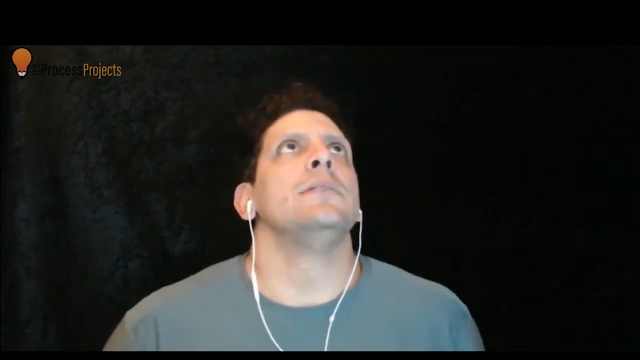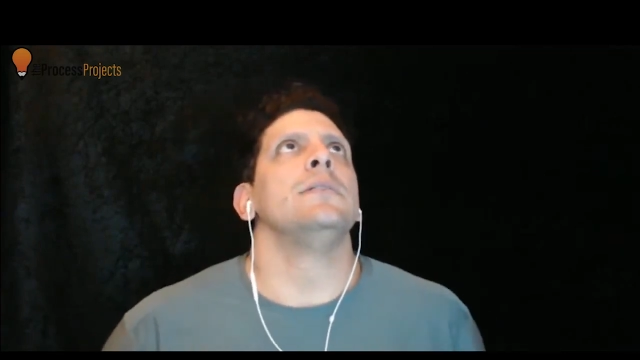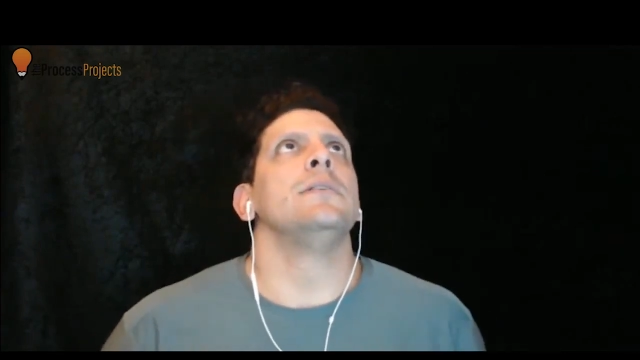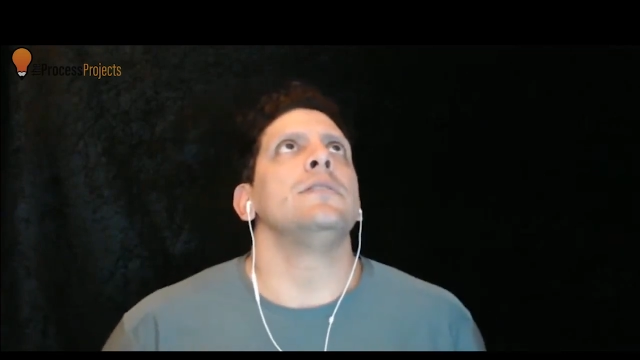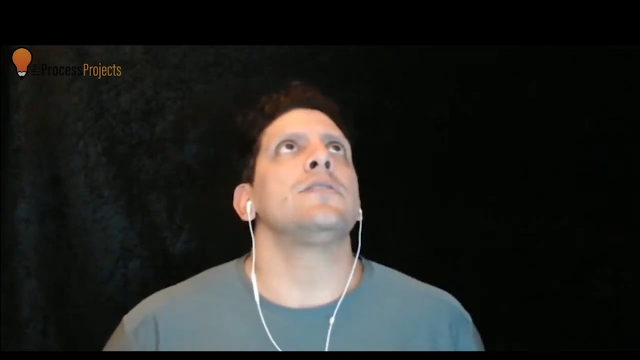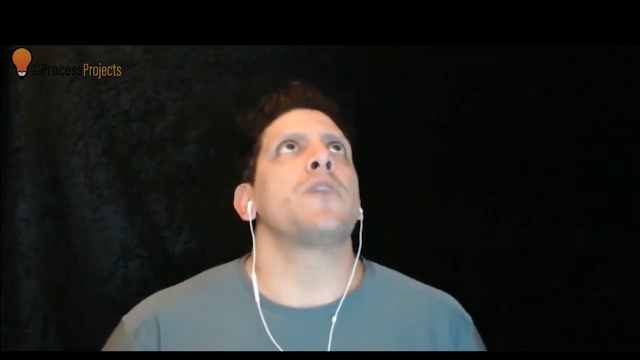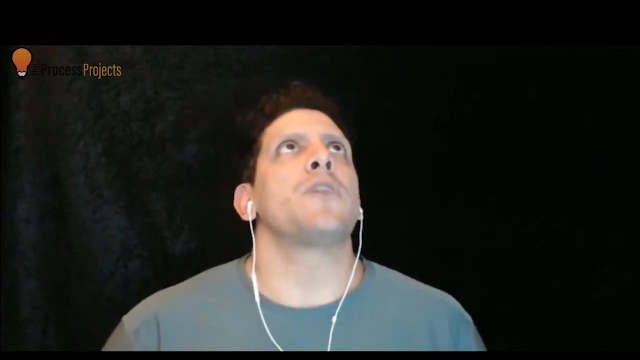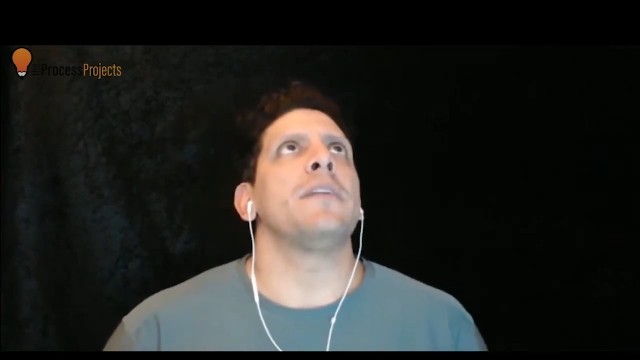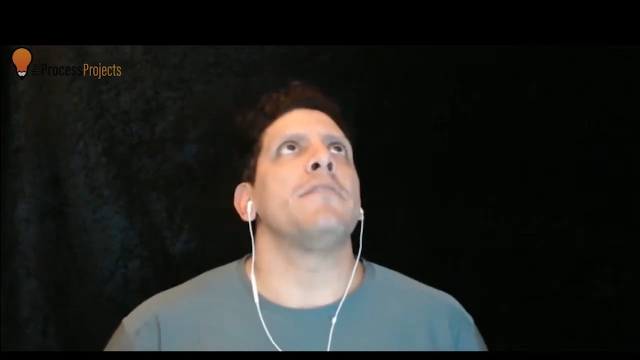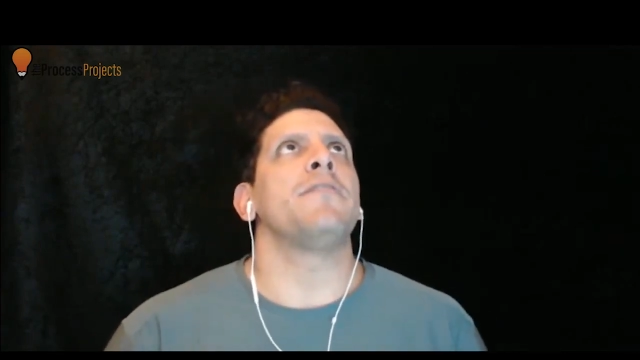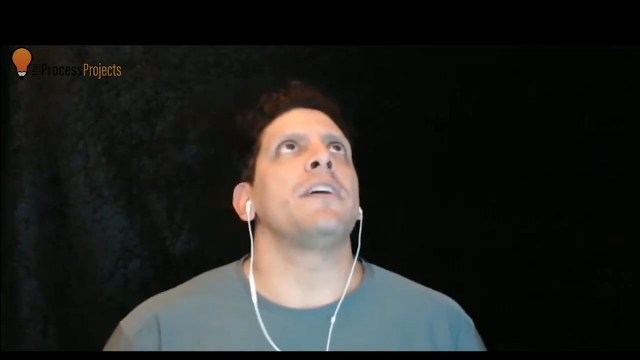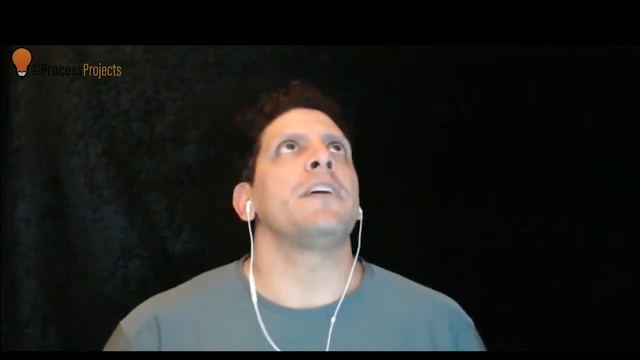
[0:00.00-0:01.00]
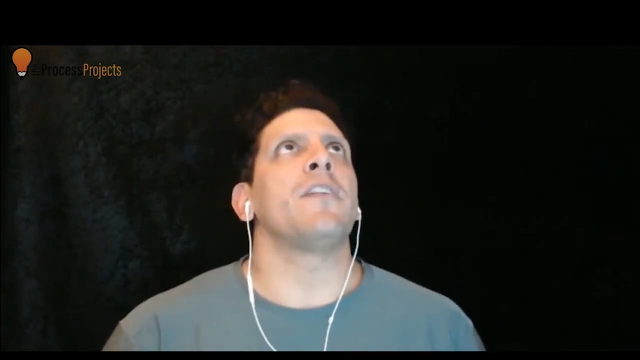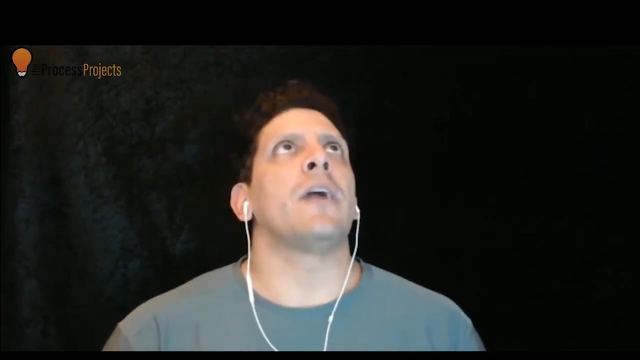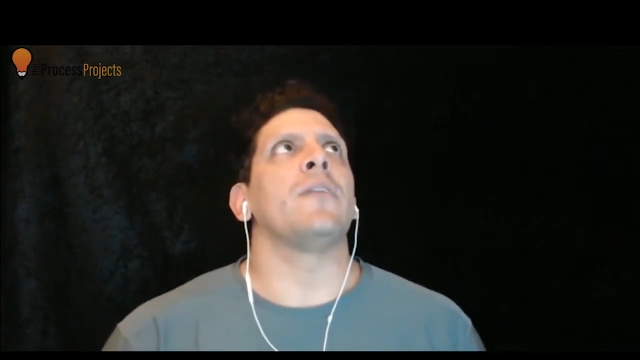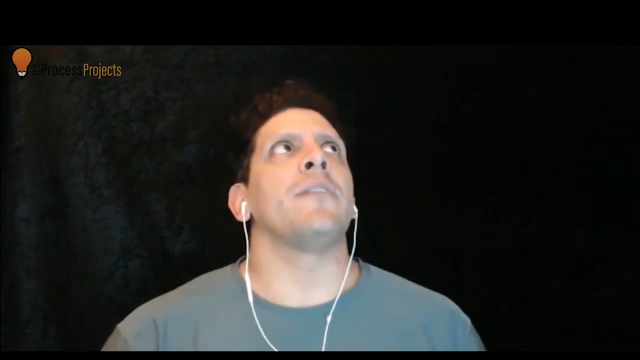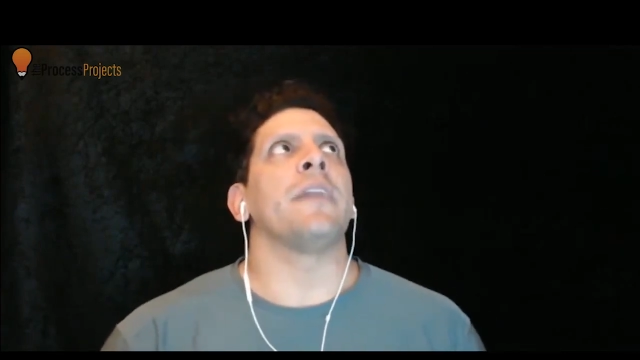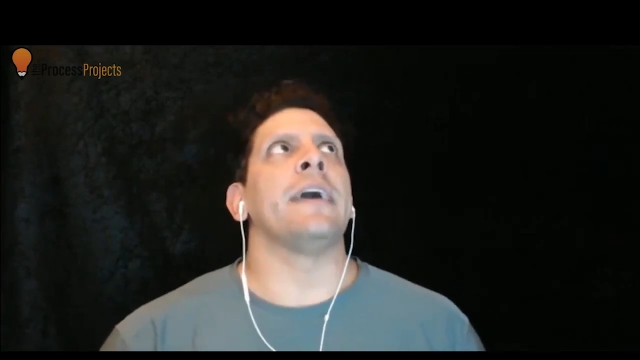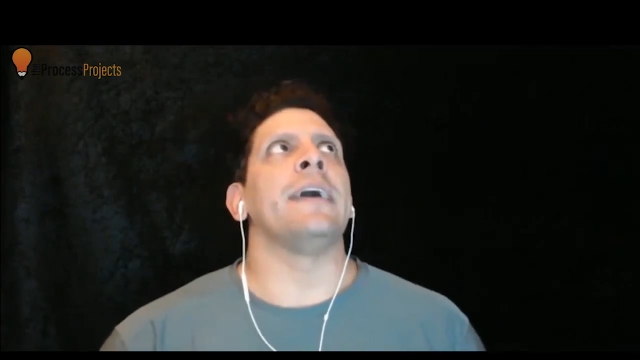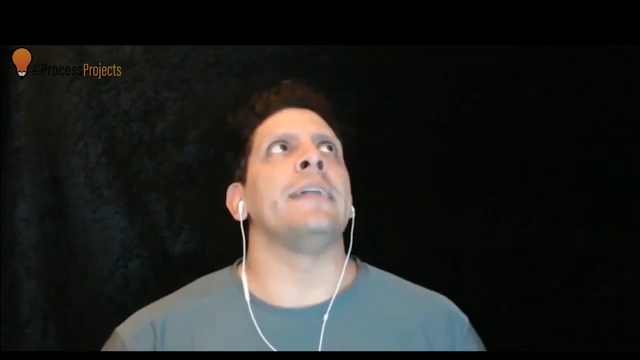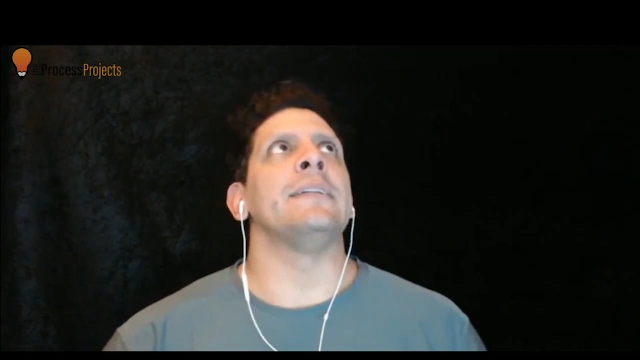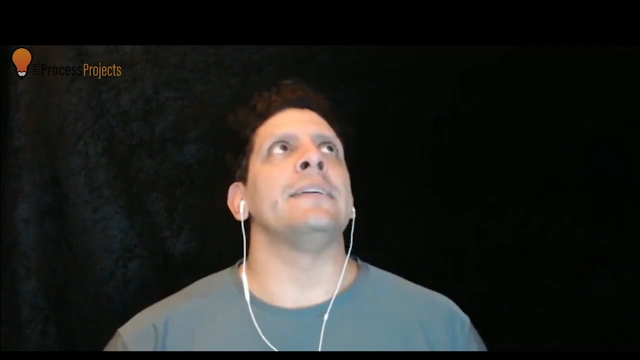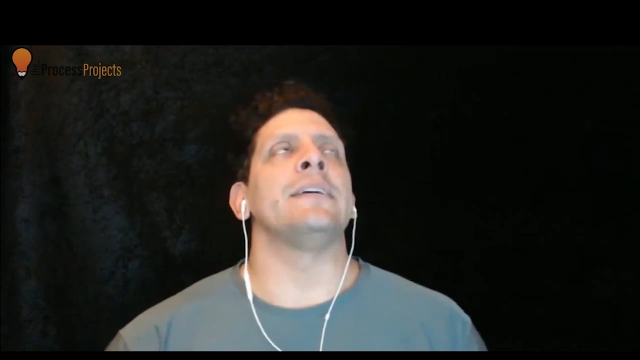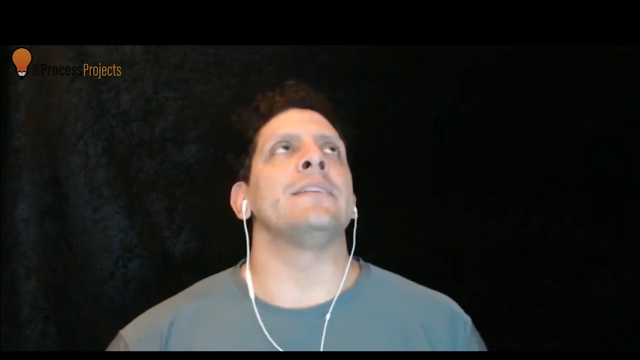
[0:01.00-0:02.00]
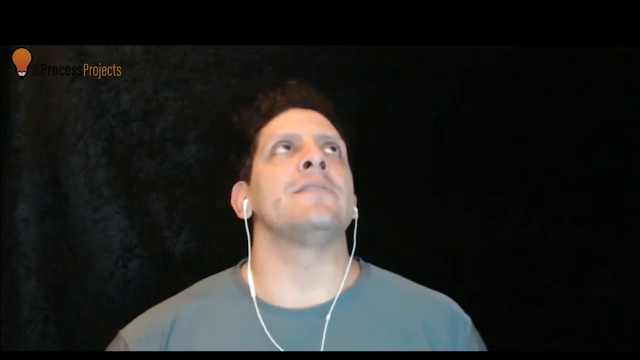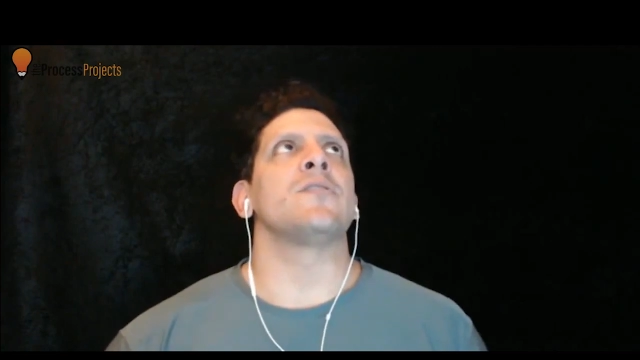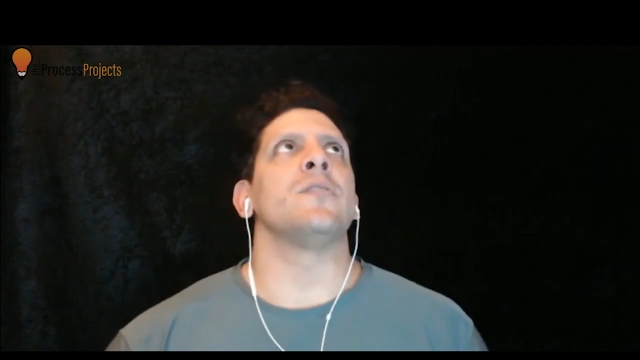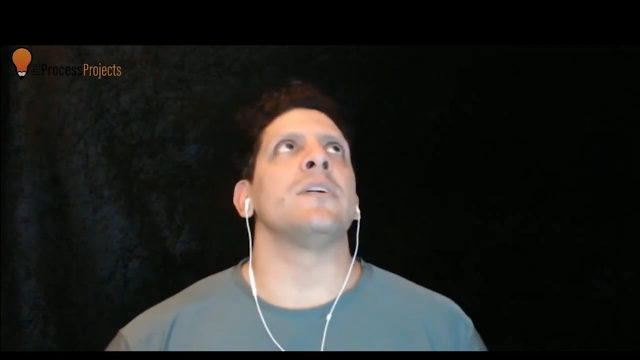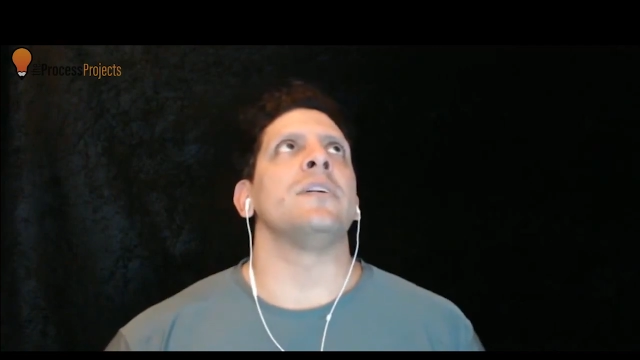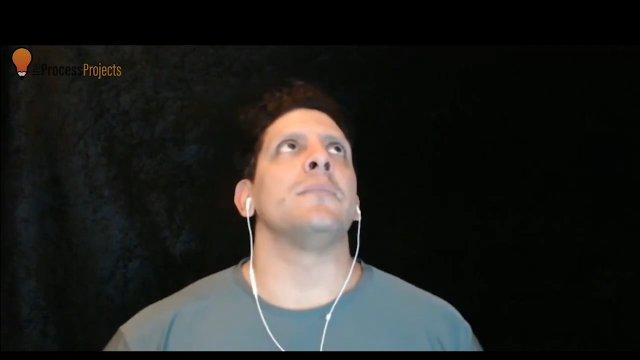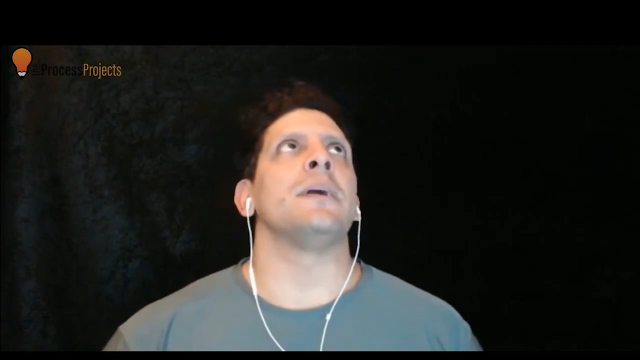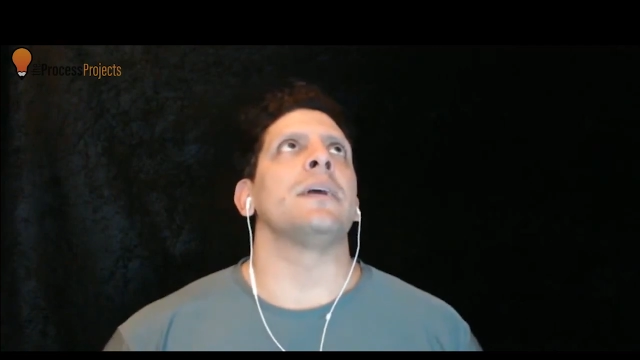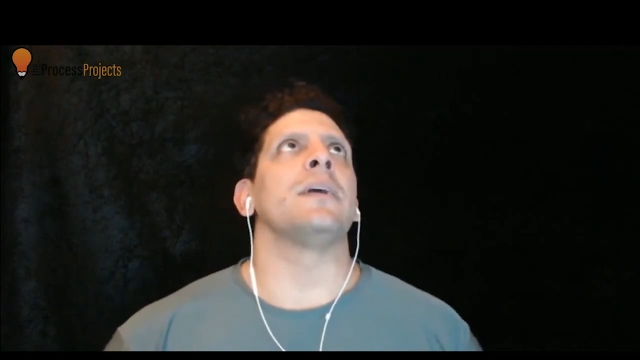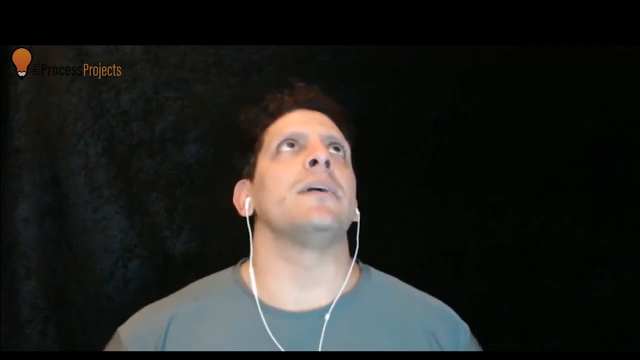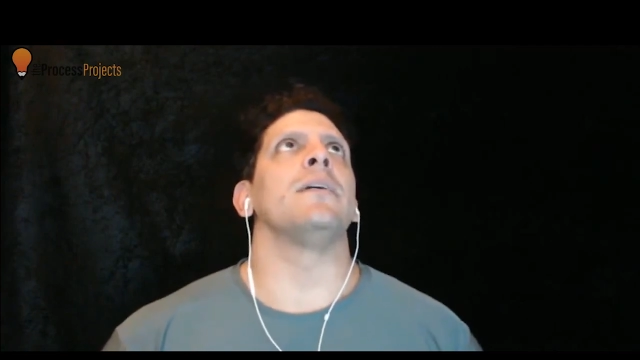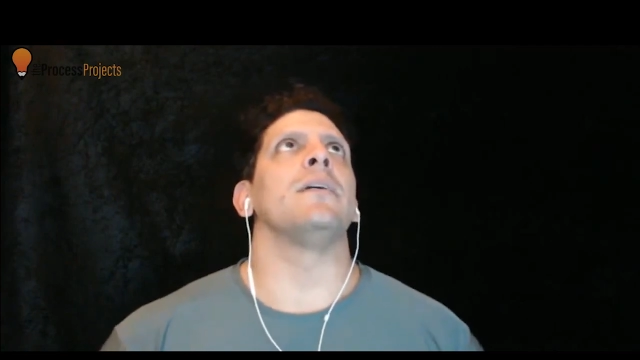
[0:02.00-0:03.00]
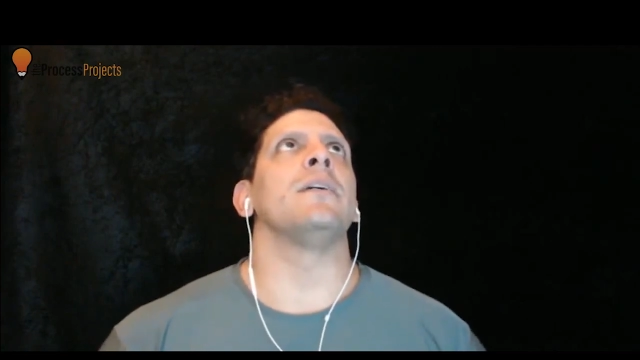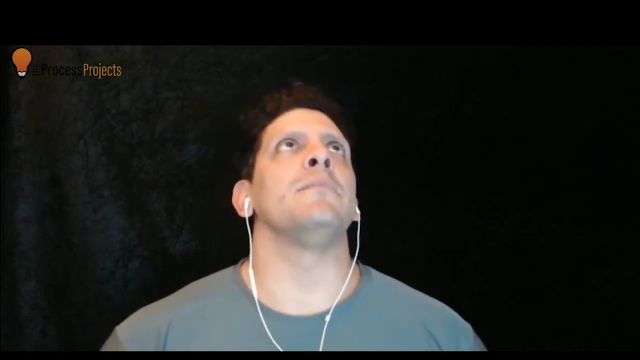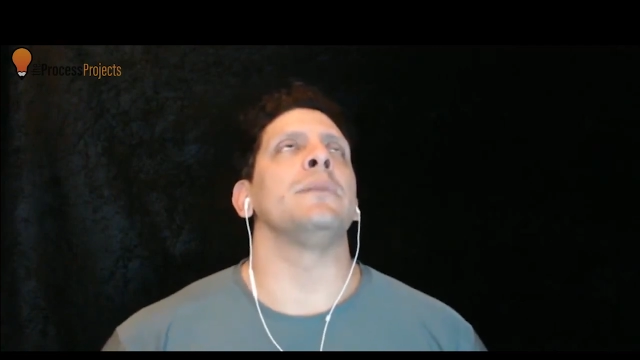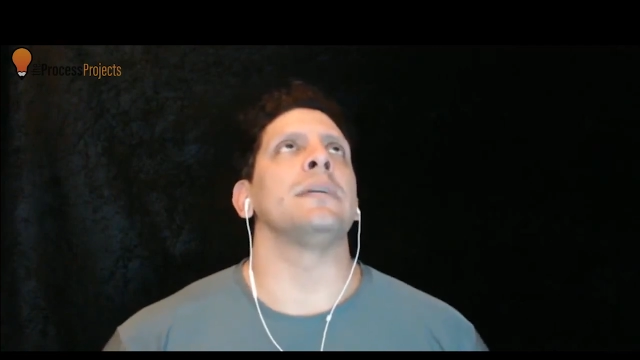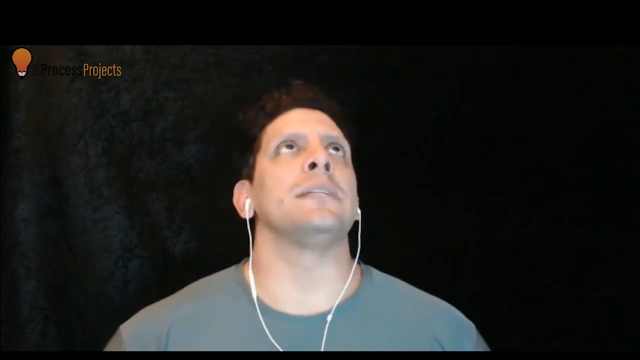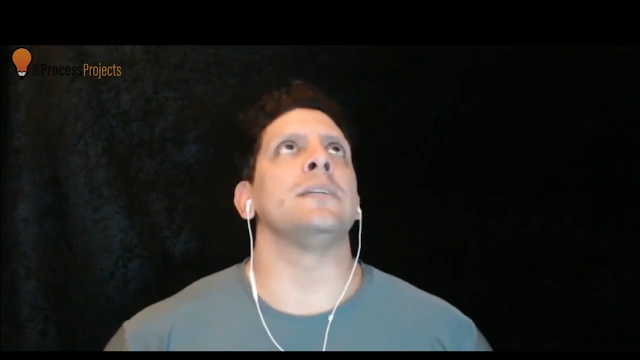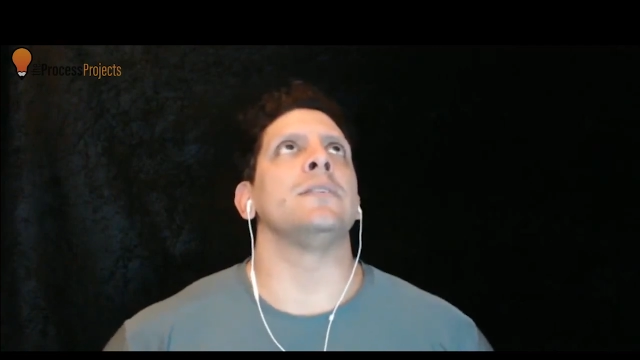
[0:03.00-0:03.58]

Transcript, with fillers: trying to figure out the ending is going to make a big deal.